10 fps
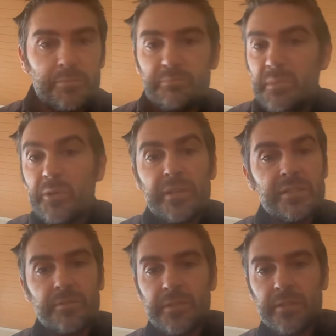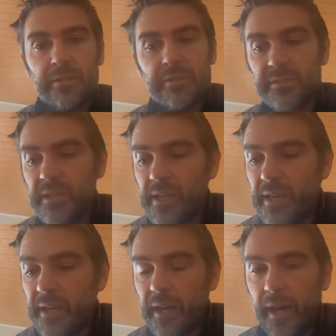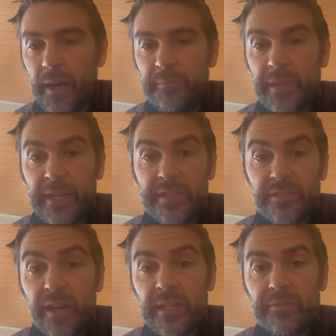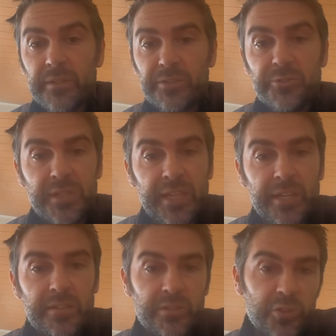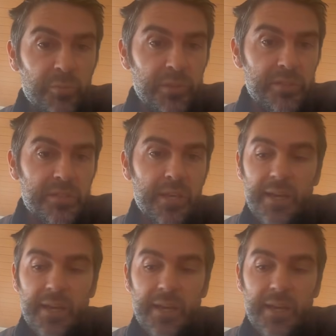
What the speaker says: millions of years, and it's not even unique to humans.